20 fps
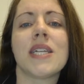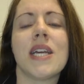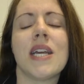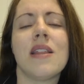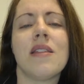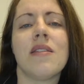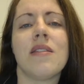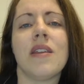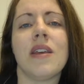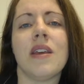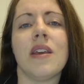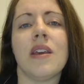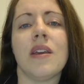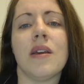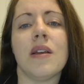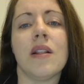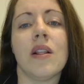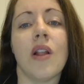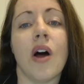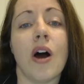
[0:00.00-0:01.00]
in
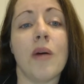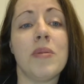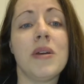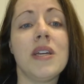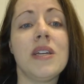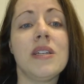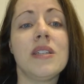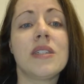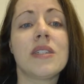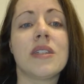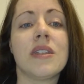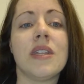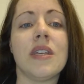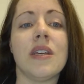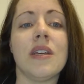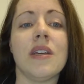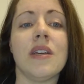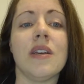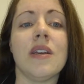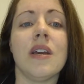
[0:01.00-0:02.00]
the lobbies,
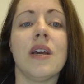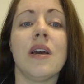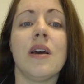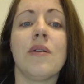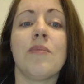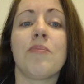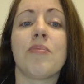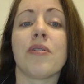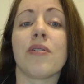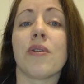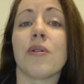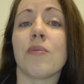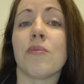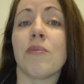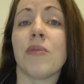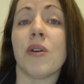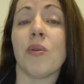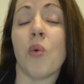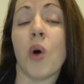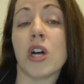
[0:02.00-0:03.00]
the
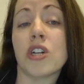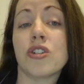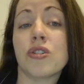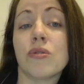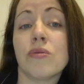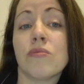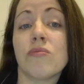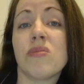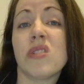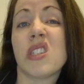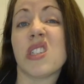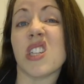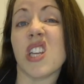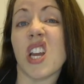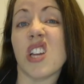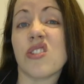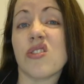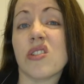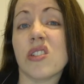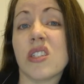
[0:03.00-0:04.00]
washrooms, the
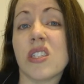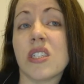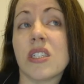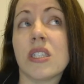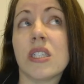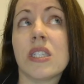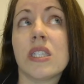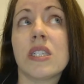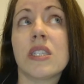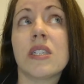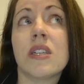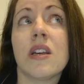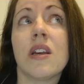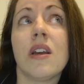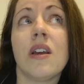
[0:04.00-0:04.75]
entrances,